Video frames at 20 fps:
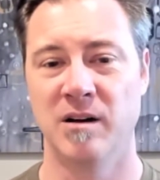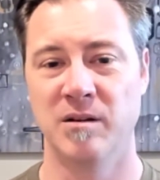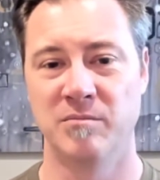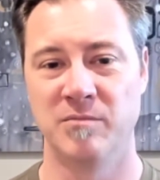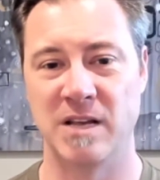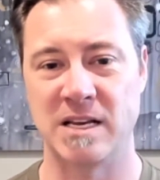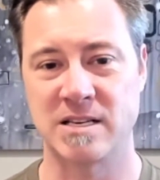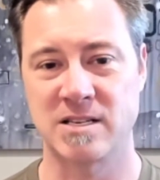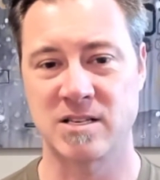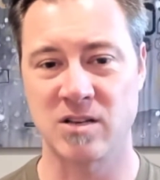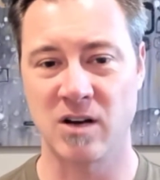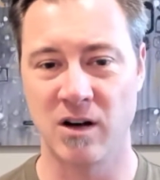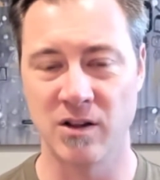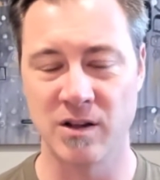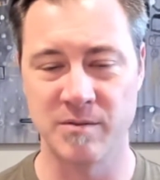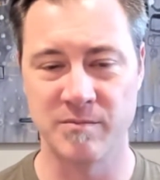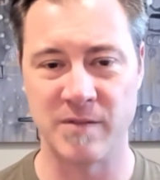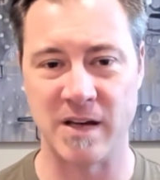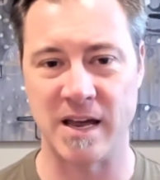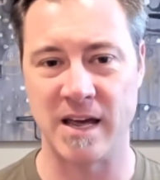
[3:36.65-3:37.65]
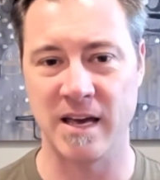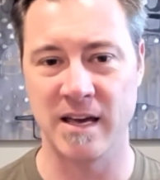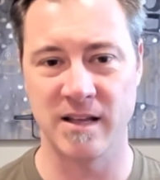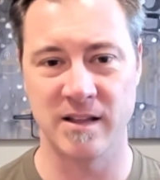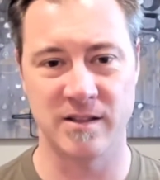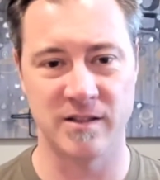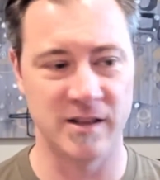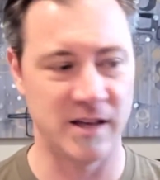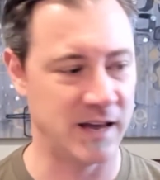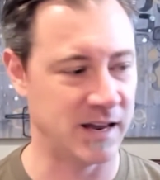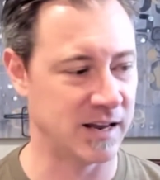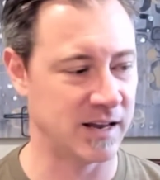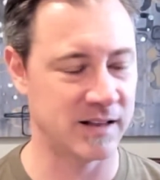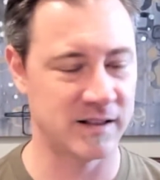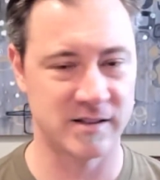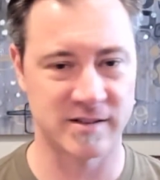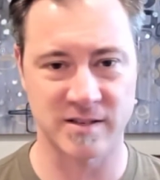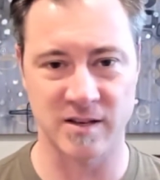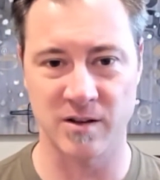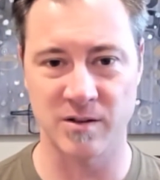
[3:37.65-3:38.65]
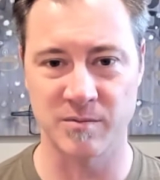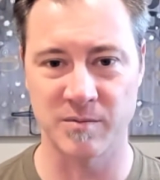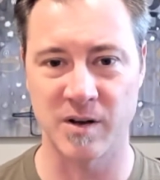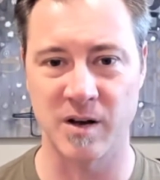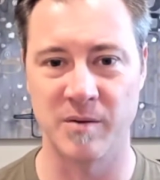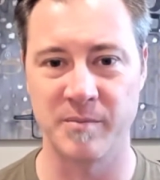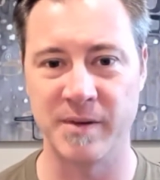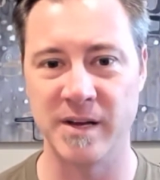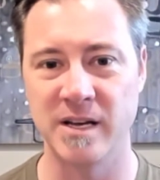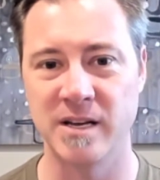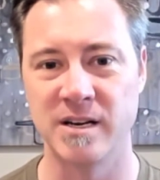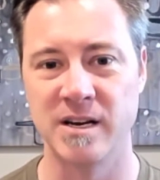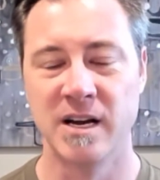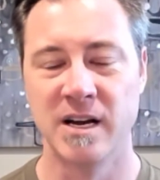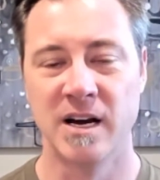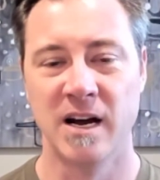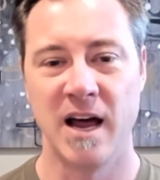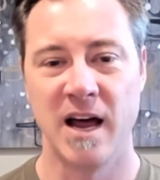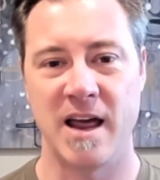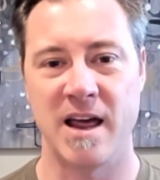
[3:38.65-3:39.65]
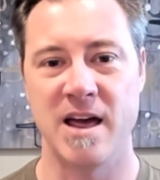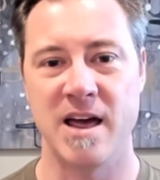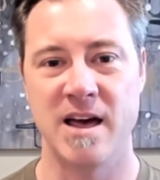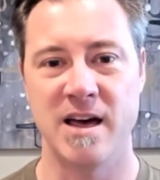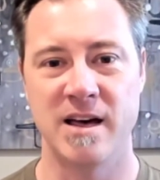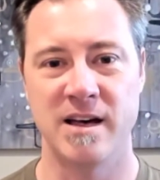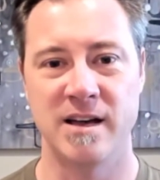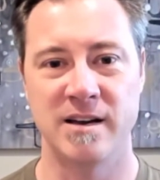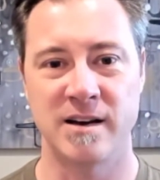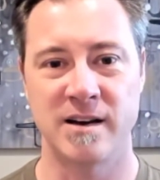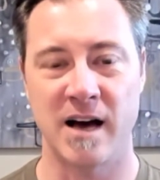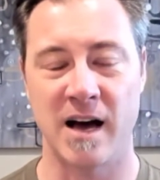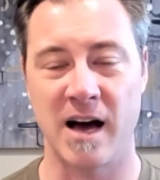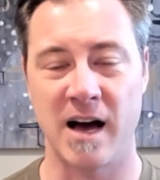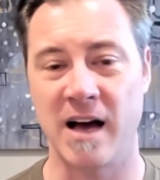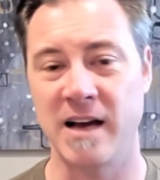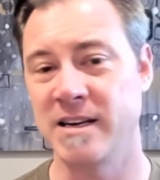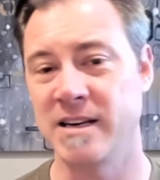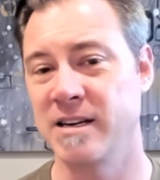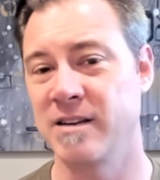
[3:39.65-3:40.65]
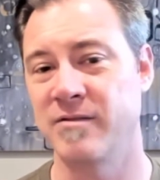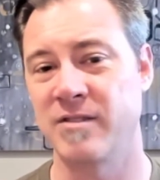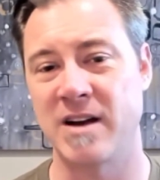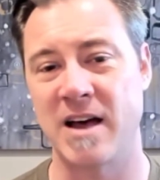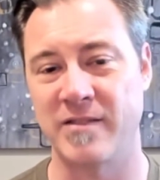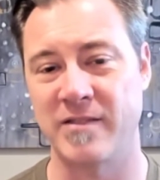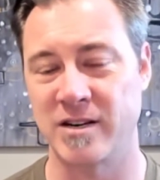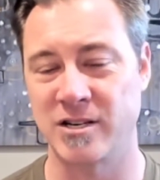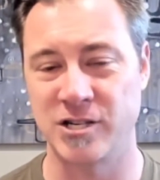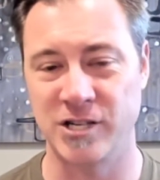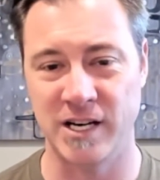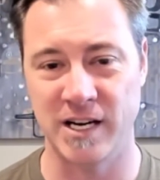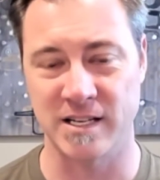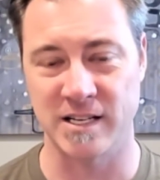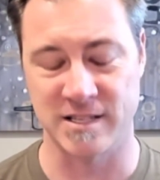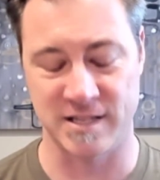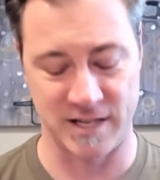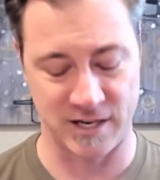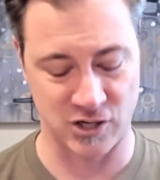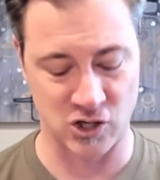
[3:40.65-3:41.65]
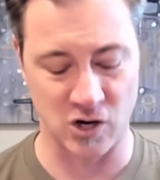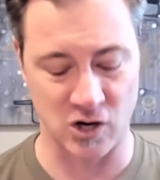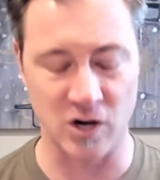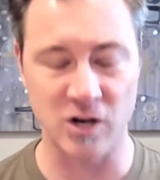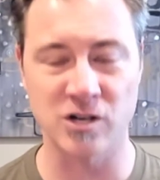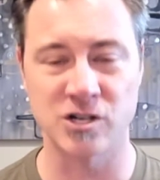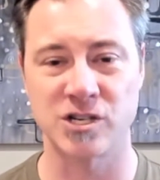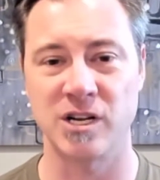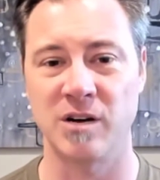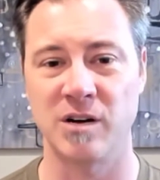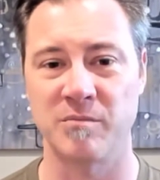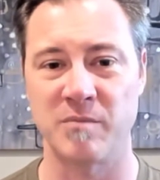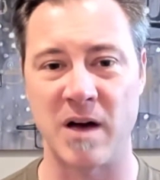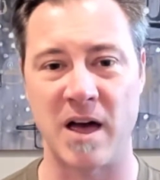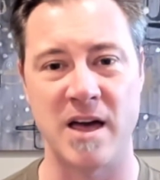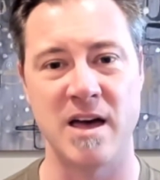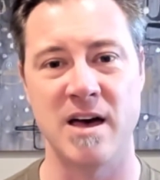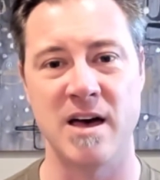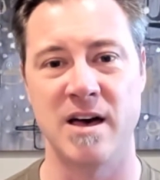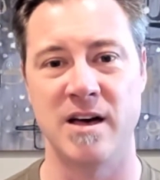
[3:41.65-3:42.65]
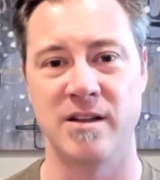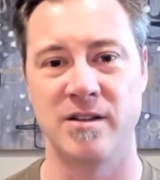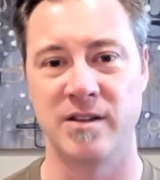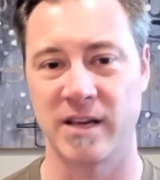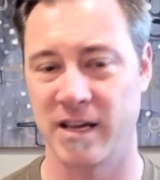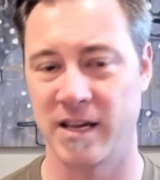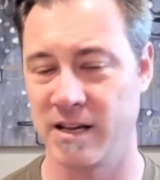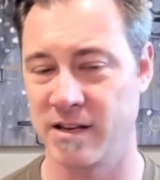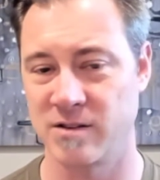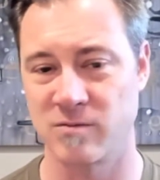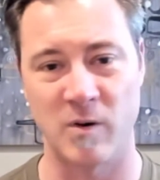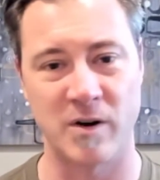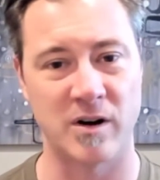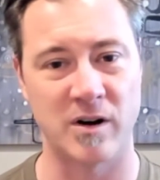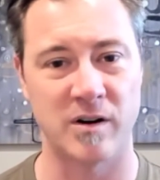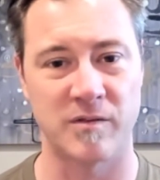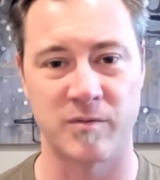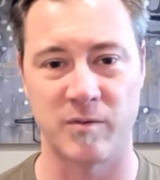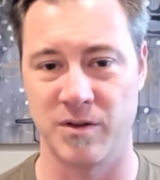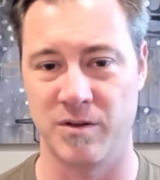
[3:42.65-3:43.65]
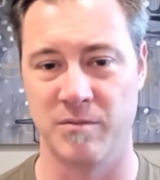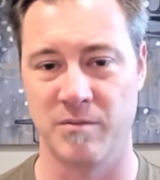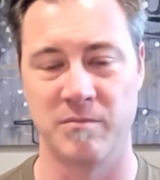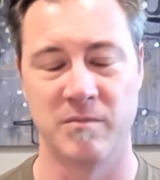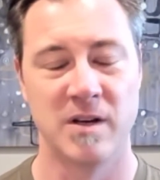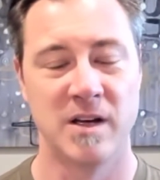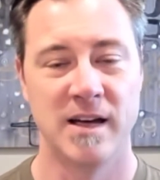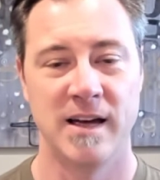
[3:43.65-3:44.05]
They saw them, they saw them come in, and I didn't even have a chance. They charged up and the kids went off with them.